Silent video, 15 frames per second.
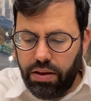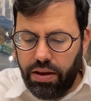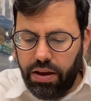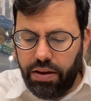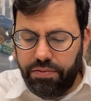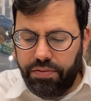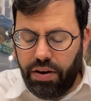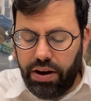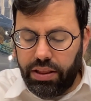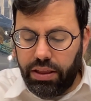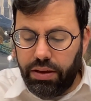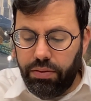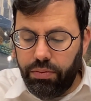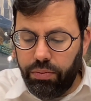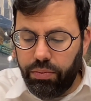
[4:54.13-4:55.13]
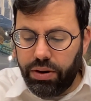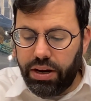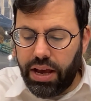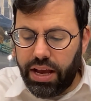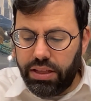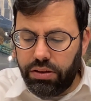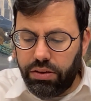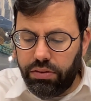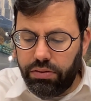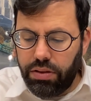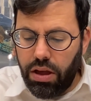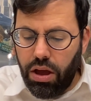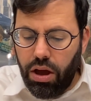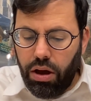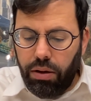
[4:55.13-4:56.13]
And finally, we're going to end
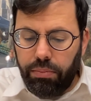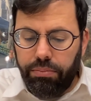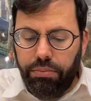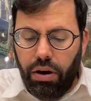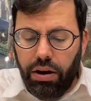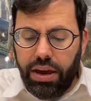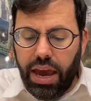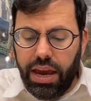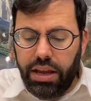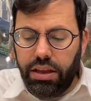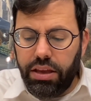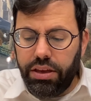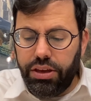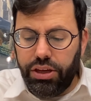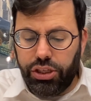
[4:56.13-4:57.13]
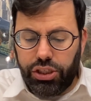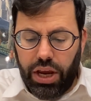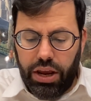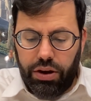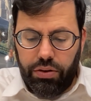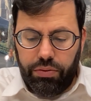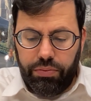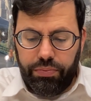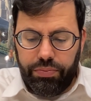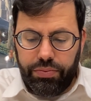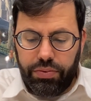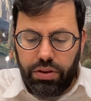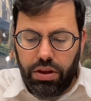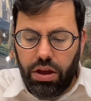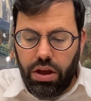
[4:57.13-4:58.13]
Mogain Yishenu.
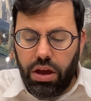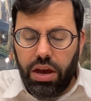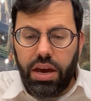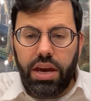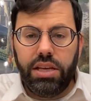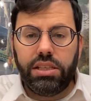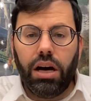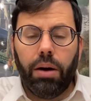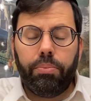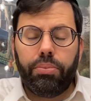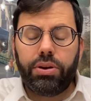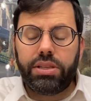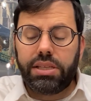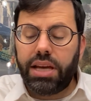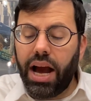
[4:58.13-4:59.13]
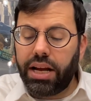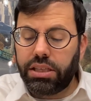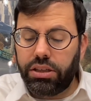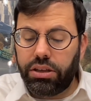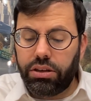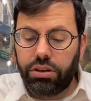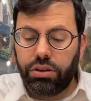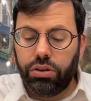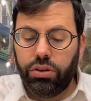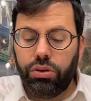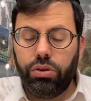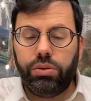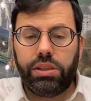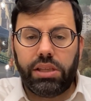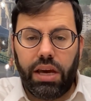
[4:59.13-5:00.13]
He's a protector
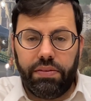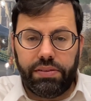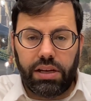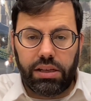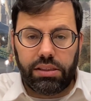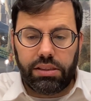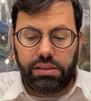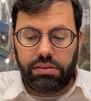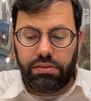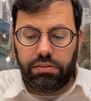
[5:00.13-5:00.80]
who saves us.